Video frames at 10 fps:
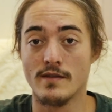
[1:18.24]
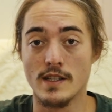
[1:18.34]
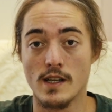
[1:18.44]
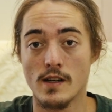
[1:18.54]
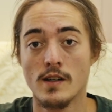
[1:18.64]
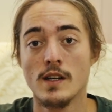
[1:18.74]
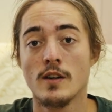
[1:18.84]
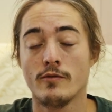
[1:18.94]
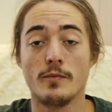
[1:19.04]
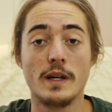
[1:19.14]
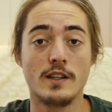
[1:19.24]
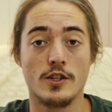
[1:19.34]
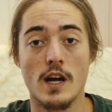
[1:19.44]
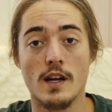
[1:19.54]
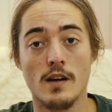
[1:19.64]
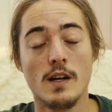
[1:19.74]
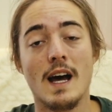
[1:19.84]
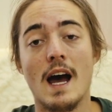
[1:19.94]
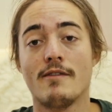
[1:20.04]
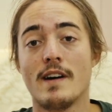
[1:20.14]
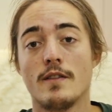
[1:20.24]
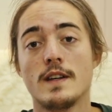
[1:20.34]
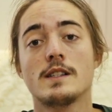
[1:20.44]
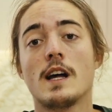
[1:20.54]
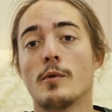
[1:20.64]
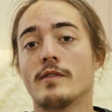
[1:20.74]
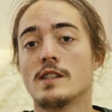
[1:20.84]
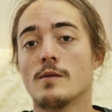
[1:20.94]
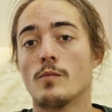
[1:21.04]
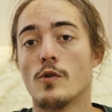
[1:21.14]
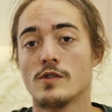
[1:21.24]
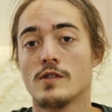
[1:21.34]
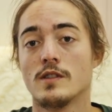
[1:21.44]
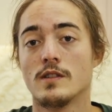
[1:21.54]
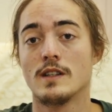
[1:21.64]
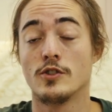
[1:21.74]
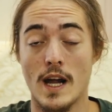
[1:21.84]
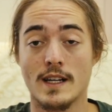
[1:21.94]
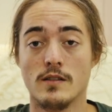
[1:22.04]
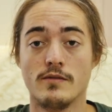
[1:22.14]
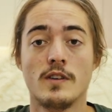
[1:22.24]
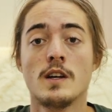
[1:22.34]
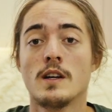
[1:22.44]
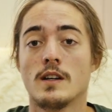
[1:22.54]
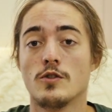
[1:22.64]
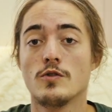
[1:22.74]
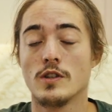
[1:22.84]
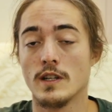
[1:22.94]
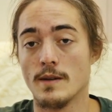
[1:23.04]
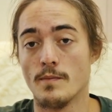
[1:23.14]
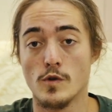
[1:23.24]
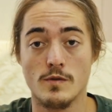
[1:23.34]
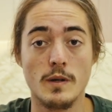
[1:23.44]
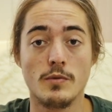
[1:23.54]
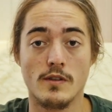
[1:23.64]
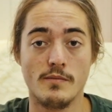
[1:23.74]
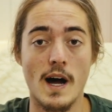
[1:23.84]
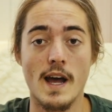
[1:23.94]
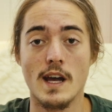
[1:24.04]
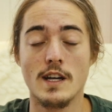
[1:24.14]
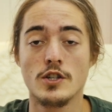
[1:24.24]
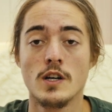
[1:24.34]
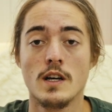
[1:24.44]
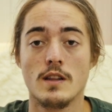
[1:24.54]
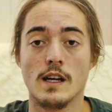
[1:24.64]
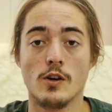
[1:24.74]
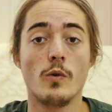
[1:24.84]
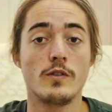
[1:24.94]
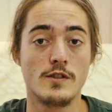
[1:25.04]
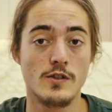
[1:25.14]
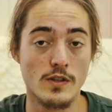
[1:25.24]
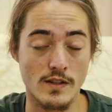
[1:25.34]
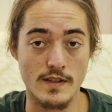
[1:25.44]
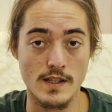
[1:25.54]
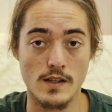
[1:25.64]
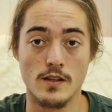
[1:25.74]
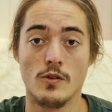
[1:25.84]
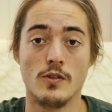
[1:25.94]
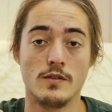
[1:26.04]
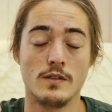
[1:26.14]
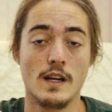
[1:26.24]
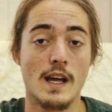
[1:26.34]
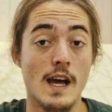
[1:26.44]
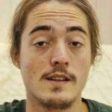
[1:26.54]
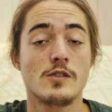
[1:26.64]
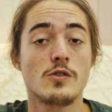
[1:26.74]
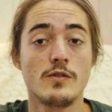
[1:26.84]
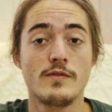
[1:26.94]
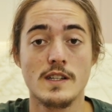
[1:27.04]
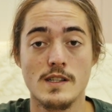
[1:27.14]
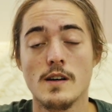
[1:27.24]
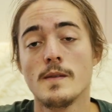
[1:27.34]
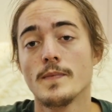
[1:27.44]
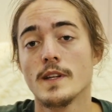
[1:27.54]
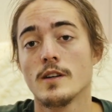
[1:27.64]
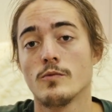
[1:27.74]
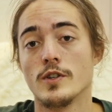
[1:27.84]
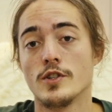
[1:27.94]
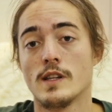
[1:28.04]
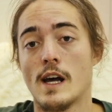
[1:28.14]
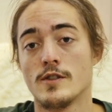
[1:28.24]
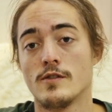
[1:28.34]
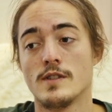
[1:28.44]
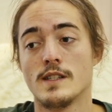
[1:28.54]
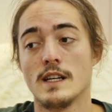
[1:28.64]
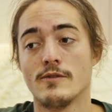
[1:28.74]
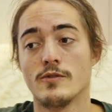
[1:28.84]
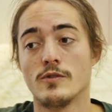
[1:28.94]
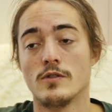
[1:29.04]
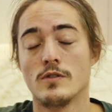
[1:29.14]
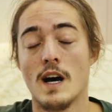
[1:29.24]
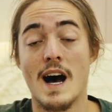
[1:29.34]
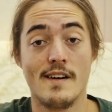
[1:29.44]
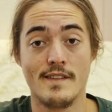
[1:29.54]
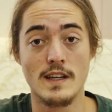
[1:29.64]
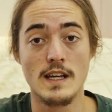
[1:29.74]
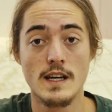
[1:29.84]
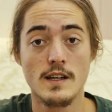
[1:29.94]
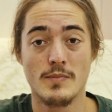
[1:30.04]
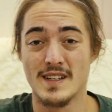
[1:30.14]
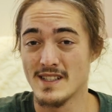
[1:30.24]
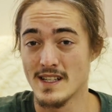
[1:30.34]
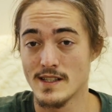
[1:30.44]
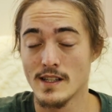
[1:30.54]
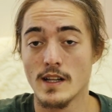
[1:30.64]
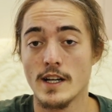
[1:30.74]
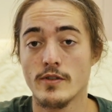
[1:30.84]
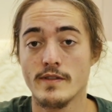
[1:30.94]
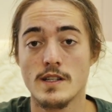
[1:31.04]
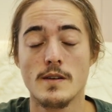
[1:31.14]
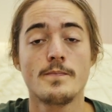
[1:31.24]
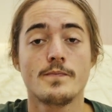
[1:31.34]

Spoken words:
visa for mainland China, I found this type of visa most attractive. Usually, most people of my age, they go on a student visa, on an X2 visa, which allows you to stay for half a year, but it's a single entry visa,